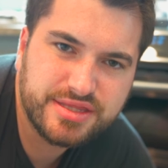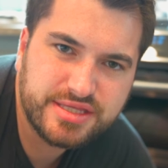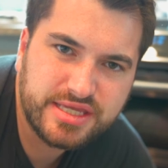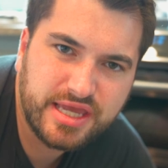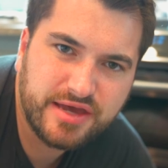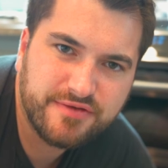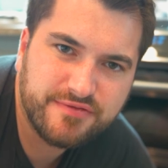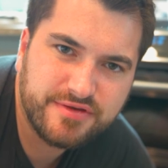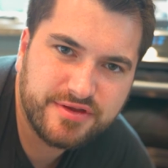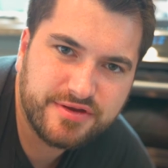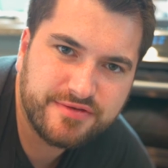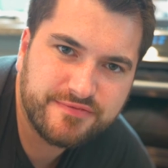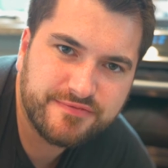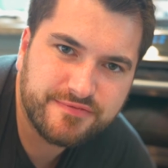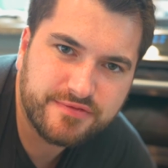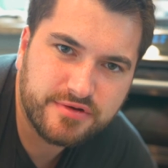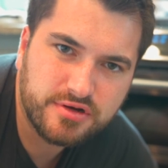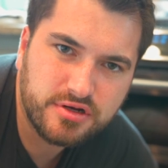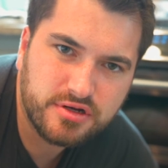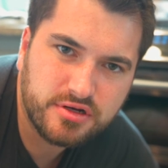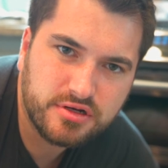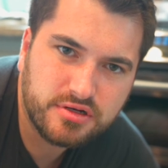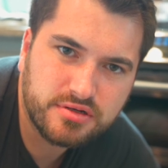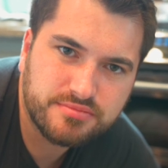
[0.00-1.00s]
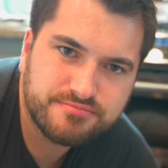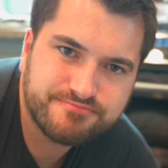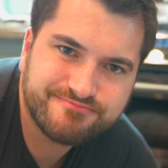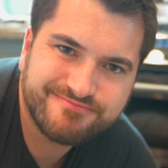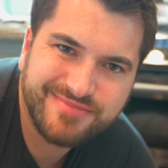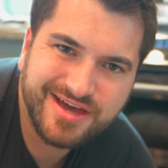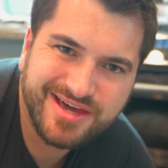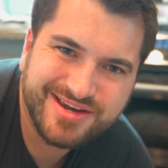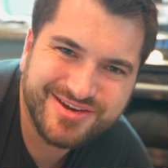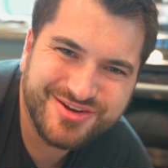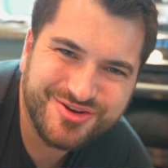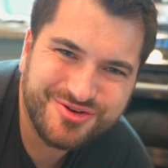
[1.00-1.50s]
the oven for,
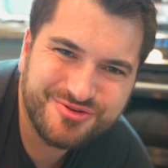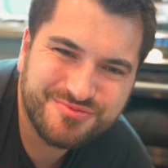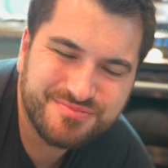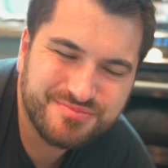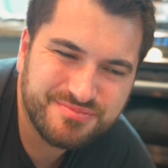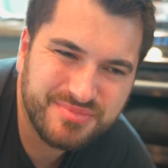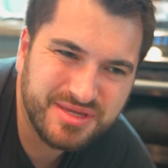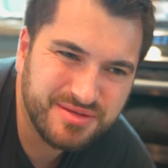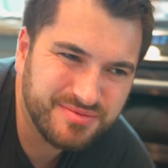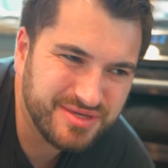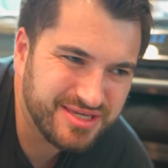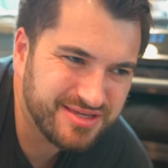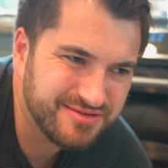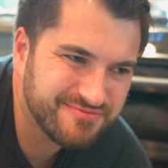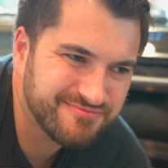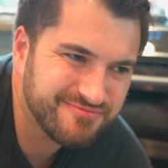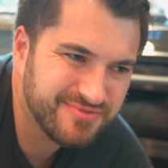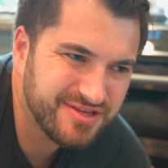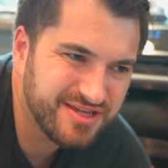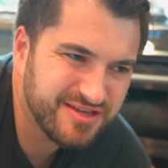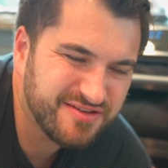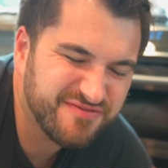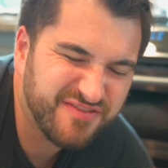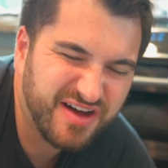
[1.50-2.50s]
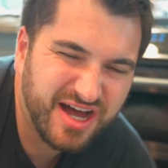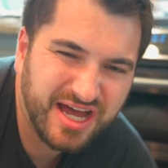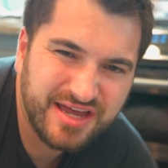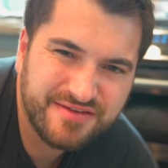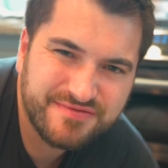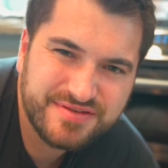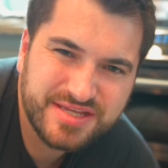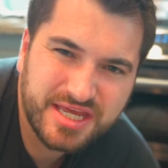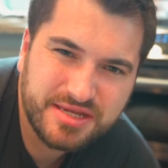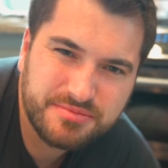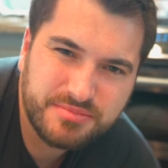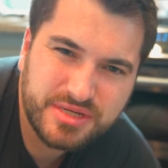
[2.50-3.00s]
I don't know, maybe
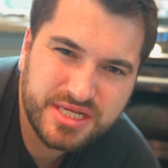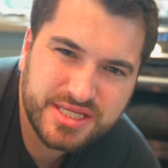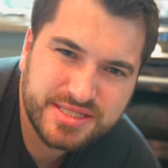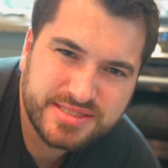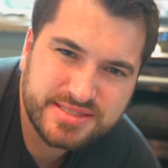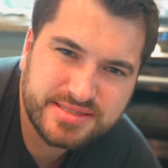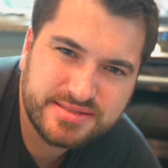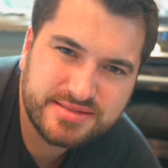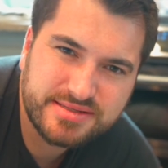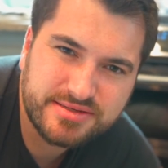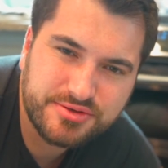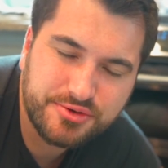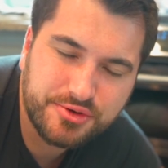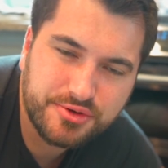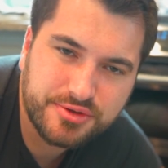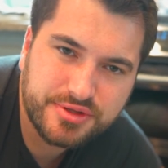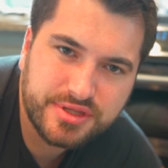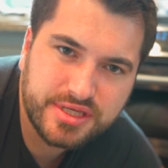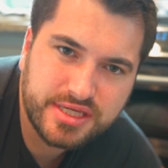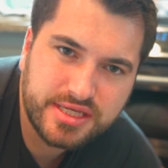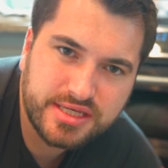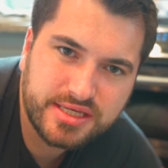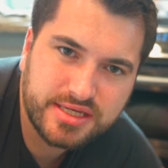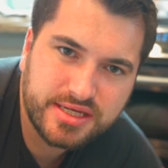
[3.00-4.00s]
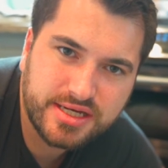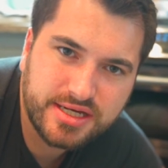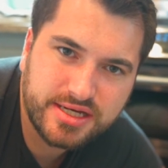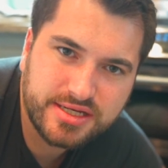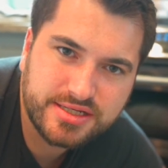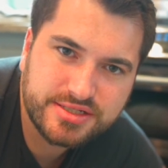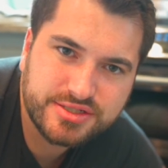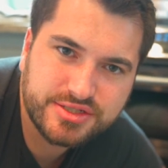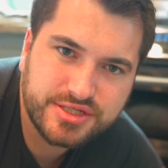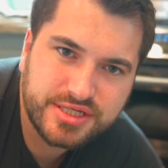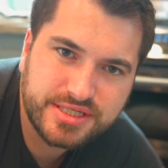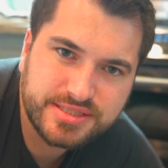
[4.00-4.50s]
5-10 minutes until the
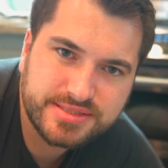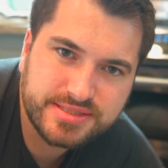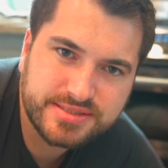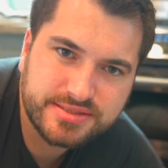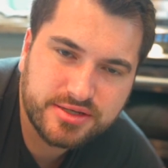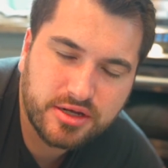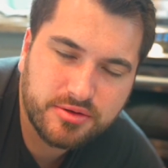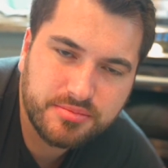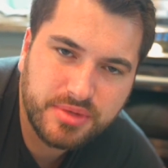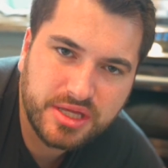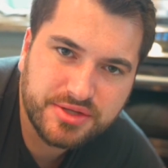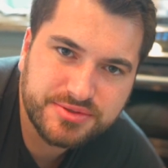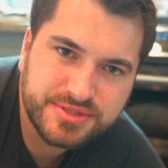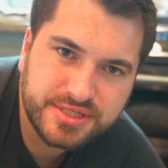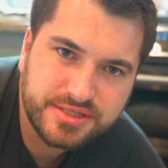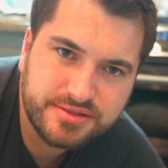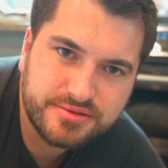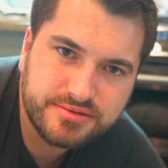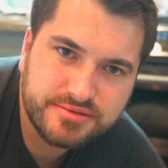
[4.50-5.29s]
cheese is all melted.